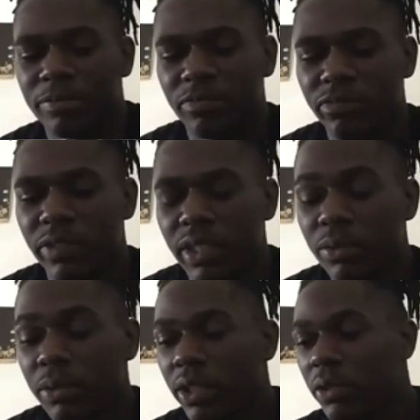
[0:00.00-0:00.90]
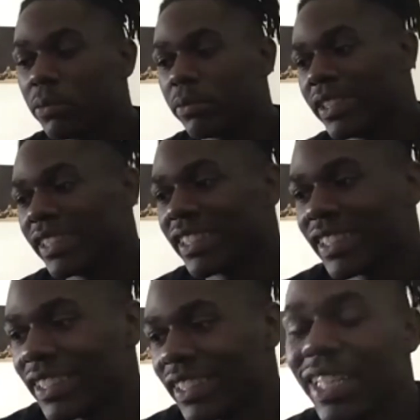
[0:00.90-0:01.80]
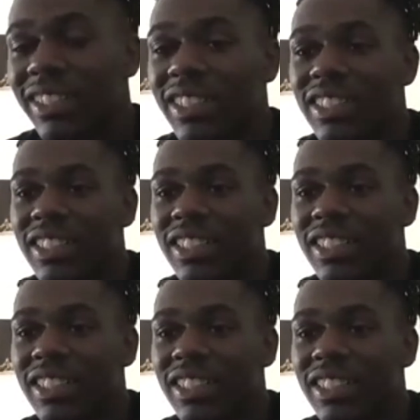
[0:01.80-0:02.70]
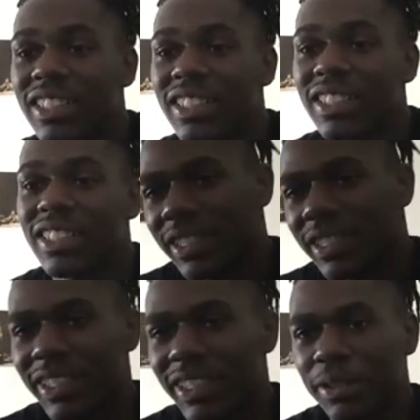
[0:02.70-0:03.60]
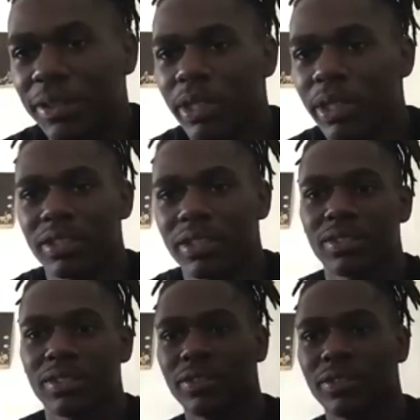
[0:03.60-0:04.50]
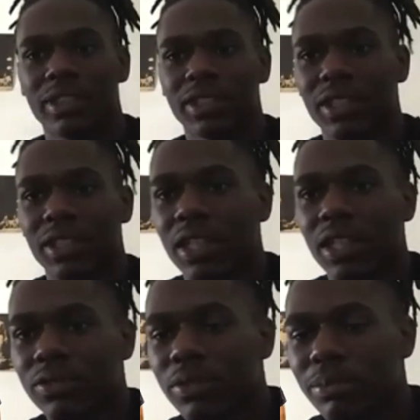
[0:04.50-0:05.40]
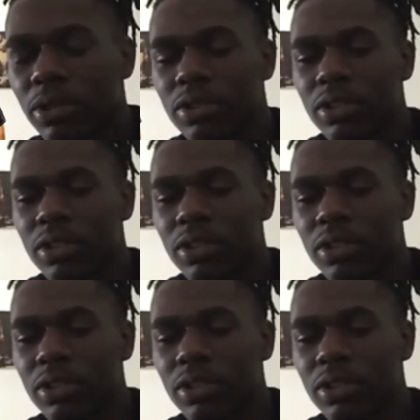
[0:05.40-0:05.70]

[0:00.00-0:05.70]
Really, what helped was the SEC because the SEC is the best division in college football.